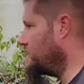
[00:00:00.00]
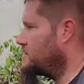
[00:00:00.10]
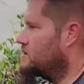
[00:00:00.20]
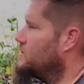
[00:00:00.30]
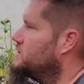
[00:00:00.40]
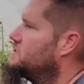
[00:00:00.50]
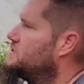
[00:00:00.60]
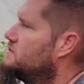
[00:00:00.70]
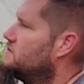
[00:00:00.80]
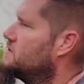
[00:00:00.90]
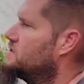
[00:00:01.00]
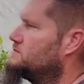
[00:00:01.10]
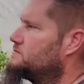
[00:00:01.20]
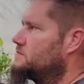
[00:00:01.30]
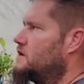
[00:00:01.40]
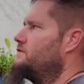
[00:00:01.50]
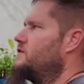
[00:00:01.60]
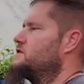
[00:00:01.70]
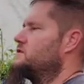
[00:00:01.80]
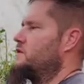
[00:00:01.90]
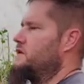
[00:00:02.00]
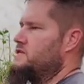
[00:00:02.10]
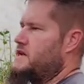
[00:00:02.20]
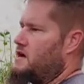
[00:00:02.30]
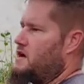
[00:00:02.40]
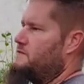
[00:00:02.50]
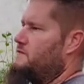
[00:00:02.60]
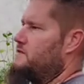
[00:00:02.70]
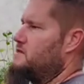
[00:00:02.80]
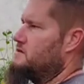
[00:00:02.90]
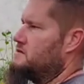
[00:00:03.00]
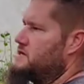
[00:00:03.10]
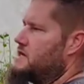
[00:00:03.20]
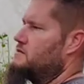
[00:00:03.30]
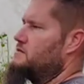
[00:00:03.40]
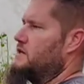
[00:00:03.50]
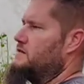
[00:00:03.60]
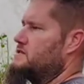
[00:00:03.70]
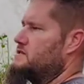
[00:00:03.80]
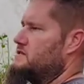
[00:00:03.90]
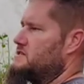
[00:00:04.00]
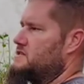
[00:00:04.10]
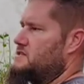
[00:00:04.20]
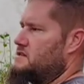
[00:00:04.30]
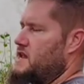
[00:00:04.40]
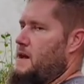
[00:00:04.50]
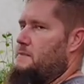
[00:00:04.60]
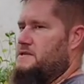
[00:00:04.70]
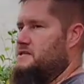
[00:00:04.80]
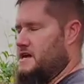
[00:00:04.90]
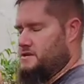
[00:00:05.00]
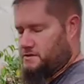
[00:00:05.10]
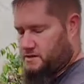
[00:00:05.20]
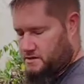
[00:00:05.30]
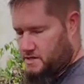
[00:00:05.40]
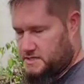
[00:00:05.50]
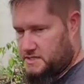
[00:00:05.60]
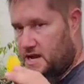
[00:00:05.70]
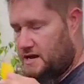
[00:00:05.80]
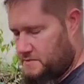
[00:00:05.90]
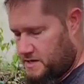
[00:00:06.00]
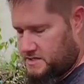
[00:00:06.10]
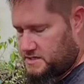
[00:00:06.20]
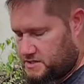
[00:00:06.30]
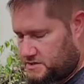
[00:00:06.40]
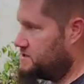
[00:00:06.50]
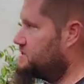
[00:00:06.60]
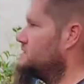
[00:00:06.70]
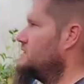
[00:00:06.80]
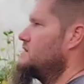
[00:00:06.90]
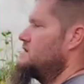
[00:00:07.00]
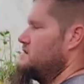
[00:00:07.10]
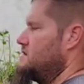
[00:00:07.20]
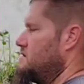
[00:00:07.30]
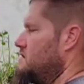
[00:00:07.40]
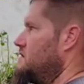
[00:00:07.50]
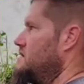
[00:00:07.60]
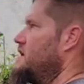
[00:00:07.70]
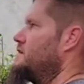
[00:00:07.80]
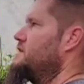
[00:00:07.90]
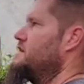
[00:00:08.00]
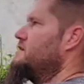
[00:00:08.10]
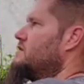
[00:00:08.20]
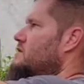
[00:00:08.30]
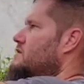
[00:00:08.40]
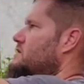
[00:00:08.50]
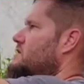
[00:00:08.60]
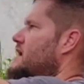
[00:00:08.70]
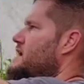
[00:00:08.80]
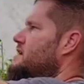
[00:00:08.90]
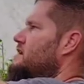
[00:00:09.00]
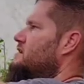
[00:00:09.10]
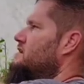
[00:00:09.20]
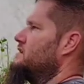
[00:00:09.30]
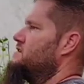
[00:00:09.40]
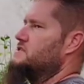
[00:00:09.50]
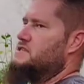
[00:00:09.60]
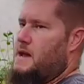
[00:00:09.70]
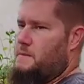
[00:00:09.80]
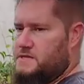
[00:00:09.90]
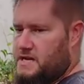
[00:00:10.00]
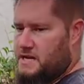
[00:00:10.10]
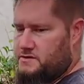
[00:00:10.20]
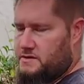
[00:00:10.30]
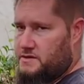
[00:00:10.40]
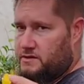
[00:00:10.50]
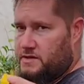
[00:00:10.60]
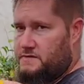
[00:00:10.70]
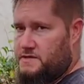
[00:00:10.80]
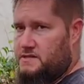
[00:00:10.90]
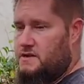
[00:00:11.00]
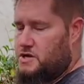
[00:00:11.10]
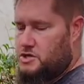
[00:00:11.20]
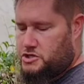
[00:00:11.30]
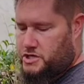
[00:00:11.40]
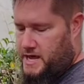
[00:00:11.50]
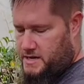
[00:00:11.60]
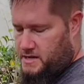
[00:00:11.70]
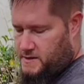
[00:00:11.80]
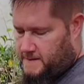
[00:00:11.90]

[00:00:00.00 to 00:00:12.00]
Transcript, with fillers: we are going to, first we're going to take off the yellow leaves. This happens naturally. That's not because the tree's unhealthy or dying. It just happens naturally. The leaves shed.